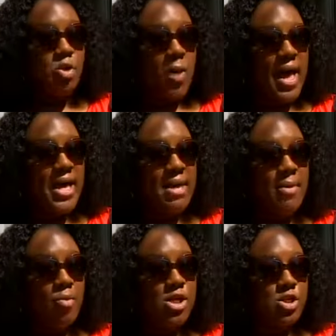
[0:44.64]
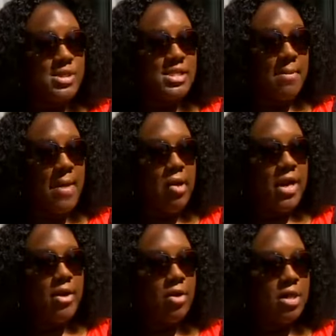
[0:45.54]
quiet, but once you step out,
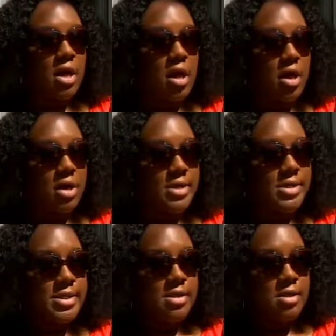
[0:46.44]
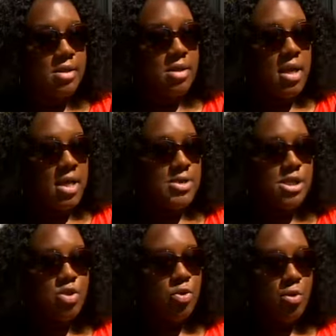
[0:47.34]
here go the cars. And
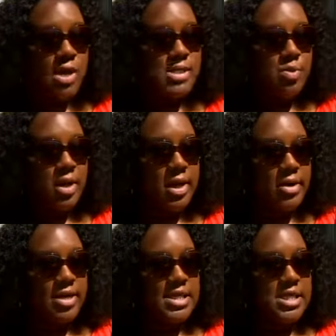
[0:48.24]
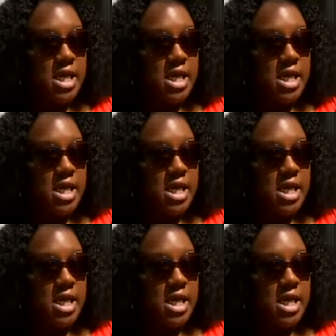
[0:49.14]
there's no crosswalk here, and it's